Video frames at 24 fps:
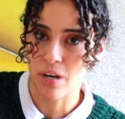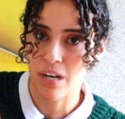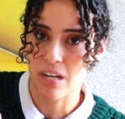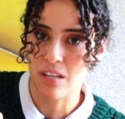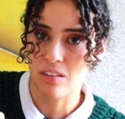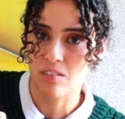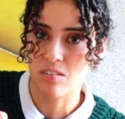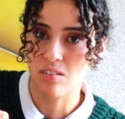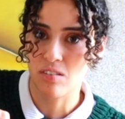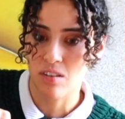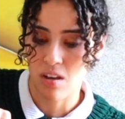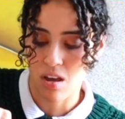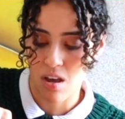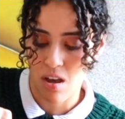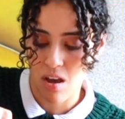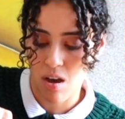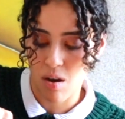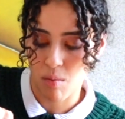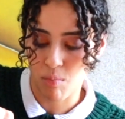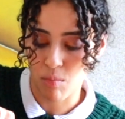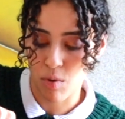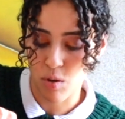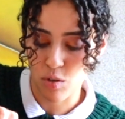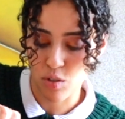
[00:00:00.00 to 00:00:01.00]
where it's
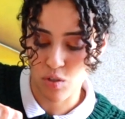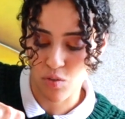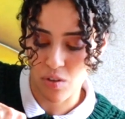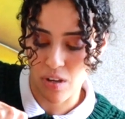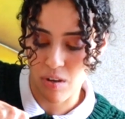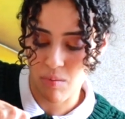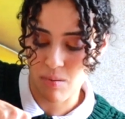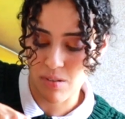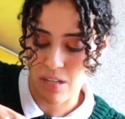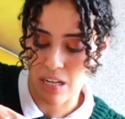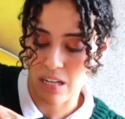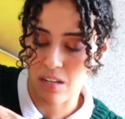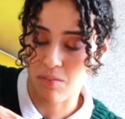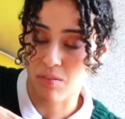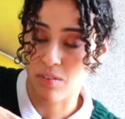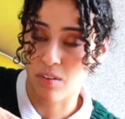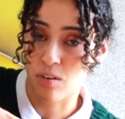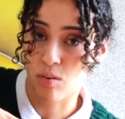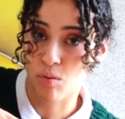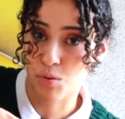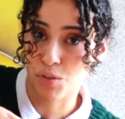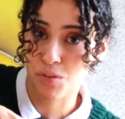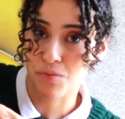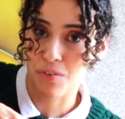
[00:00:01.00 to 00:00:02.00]
most famous, I live in the
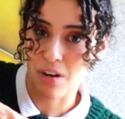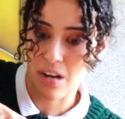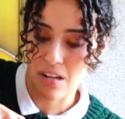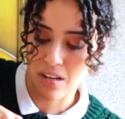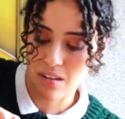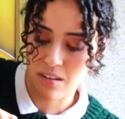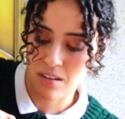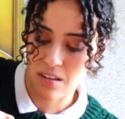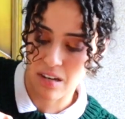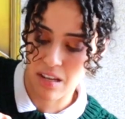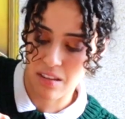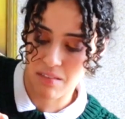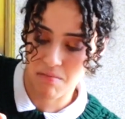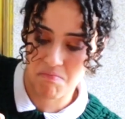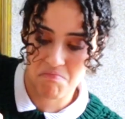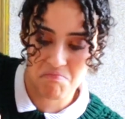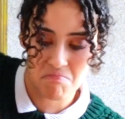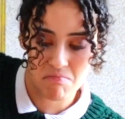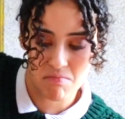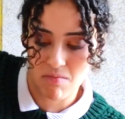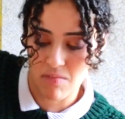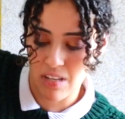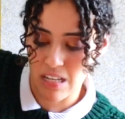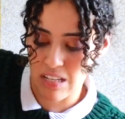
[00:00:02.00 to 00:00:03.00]
north of Holland, and
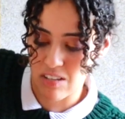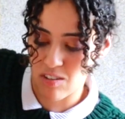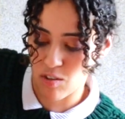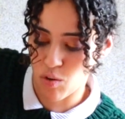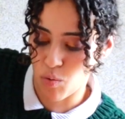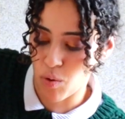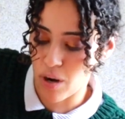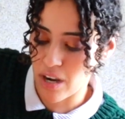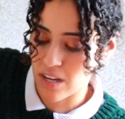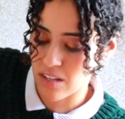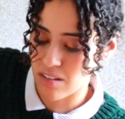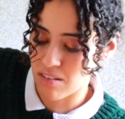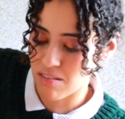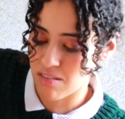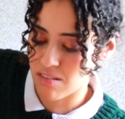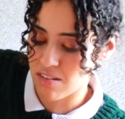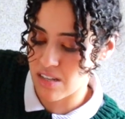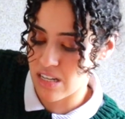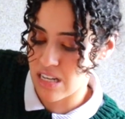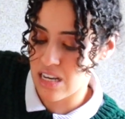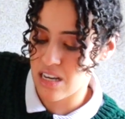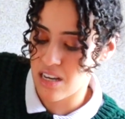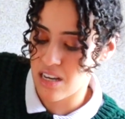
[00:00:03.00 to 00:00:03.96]
it's quite